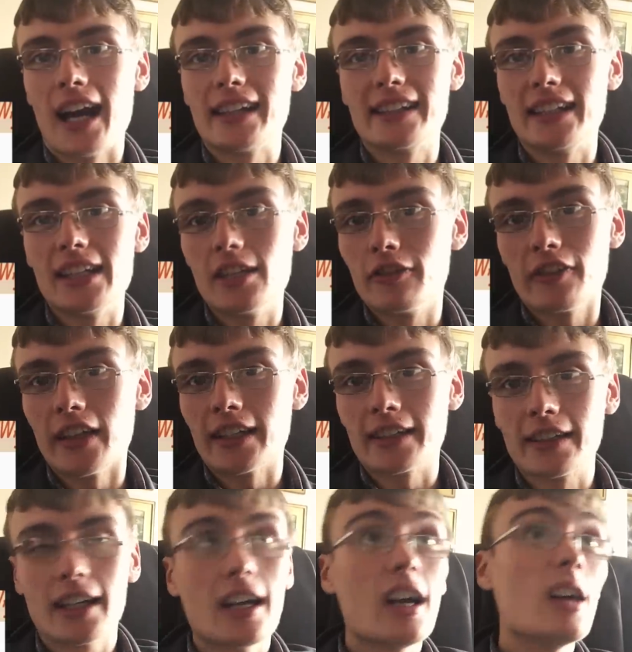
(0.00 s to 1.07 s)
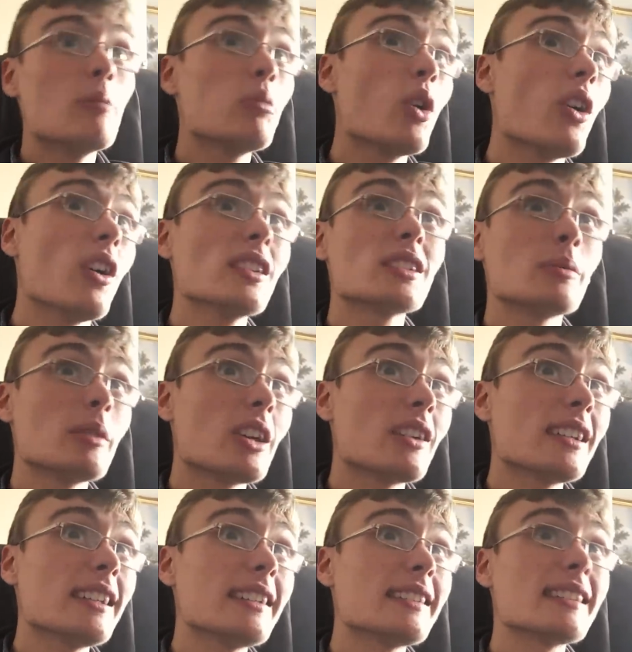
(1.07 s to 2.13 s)
idea thing. But to be
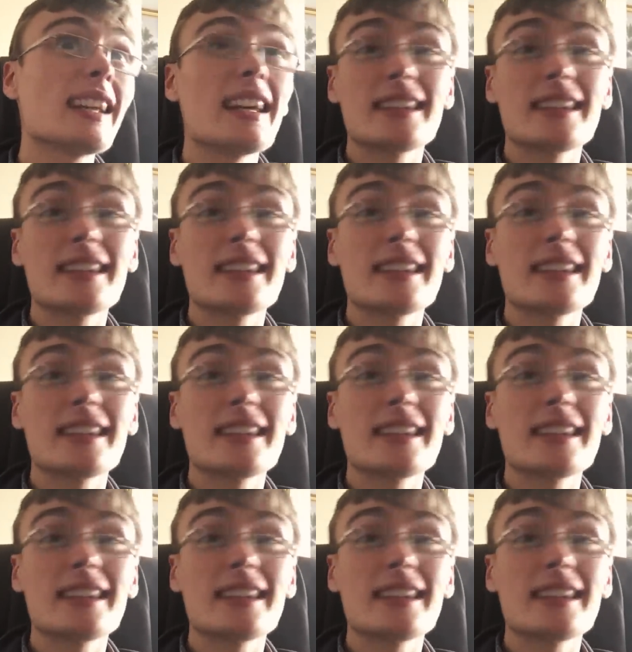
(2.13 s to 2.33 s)
honest,